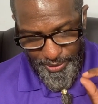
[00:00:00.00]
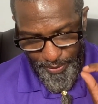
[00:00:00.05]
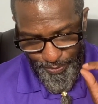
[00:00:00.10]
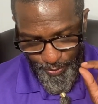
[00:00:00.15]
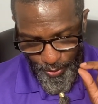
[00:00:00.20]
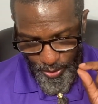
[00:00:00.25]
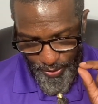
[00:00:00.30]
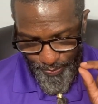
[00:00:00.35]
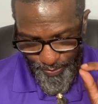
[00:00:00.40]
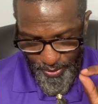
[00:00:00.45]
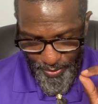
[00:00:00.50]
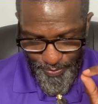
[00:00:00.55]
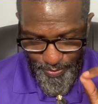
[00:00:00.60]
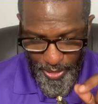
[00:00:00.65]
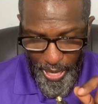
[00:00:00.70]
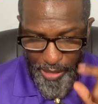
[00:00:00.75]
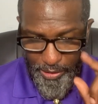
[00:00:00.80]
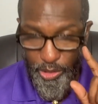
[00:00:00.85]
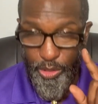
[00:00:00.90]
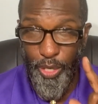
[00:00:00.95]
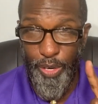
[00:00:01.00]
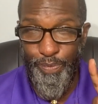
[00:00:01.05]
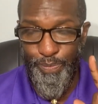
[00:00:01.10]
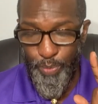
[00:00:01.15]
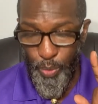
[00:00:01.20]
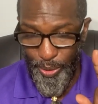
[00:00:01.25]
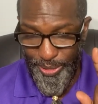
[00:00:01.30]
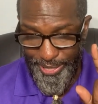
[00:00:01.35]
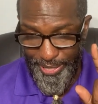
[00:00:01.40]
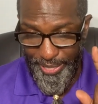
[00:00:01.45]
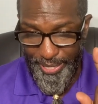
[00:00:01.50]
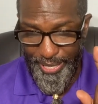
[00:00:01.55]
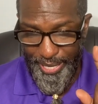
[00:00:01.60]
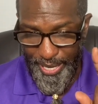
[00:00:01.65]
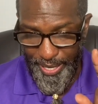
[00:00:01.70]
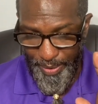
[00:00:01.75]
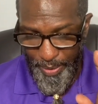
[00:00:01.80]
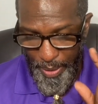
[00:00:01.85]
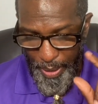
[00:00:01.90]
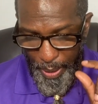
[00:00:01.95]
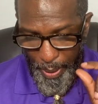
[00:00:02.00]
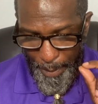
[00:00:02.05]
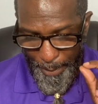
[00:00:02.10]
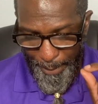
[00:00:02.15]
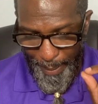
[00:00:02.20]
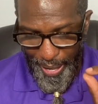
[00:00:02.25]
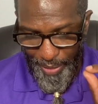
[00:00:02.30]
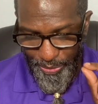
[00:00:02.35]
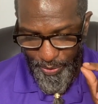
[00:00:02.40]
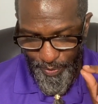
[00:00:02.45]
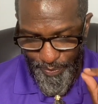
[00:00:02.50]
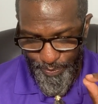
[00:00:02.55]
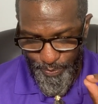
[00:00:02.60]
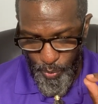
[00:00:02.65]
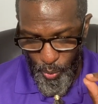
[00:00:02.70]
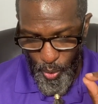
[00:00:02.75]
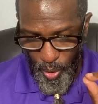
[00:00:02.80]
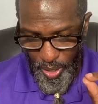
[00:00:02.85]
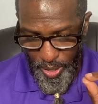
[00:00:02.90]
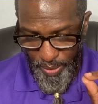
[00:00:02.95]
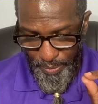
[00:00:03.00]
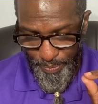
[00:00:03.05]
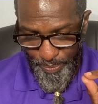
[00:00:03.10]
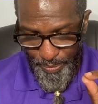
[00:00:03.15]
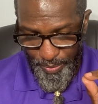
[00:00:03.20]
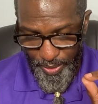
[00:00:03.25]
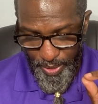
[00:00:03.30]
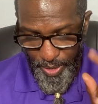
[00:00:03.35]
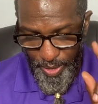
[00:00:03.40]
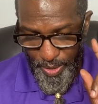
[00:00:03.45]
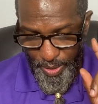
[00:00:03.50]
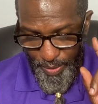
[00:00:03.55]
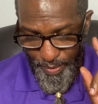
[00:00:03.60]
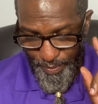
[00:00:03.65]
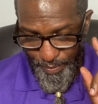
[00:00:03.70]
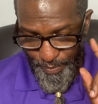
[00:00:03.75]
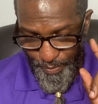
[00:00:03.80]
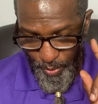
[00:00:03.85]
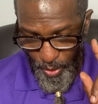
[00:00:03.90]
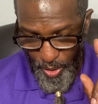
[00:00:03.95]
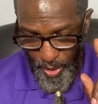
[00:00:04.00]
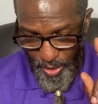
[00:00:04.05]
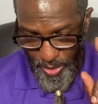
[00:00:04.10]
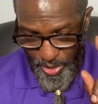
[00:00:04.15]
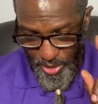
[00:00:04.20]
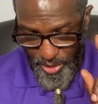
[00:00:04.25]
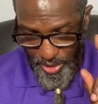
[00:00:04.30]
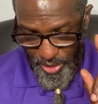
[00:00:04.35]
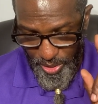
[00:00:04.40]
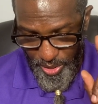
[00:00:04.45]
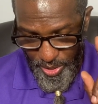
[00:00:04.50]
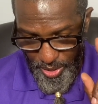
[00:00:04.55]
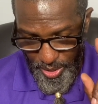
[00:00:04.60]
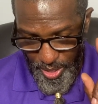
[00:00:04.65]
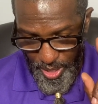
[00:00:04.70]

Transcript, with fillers: to verse 15, I'll start at 14 again. Matthew 4, verse,